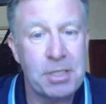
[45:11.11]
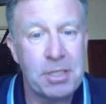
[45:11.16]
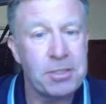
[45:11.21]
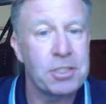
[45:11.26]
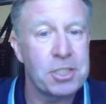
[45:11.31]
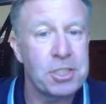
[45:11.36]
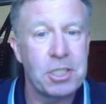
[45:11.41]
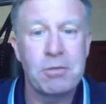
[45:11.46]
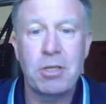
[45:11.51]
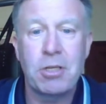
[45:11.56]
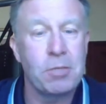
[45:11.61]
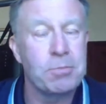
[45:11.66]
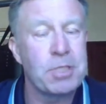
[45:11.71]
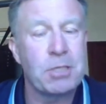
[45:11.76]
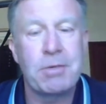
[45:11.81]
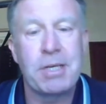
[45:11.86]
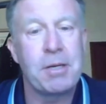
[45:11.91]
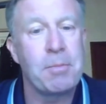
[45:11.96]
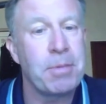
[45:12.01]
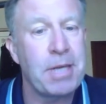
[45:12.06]
time at the two
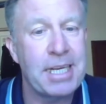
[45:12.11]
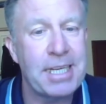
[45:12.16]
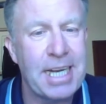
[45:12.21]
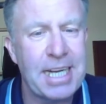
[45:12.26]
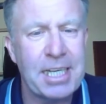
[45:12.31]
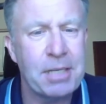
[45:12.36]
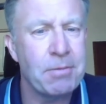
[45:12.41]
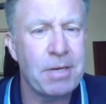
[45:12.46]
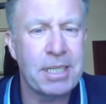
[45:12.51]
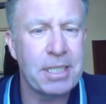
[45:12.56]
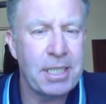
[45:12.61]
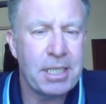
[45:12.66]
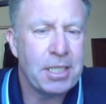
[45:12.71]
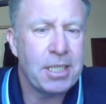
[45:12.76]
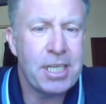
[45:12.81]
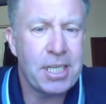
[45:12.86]
clubs I went and played at anyway.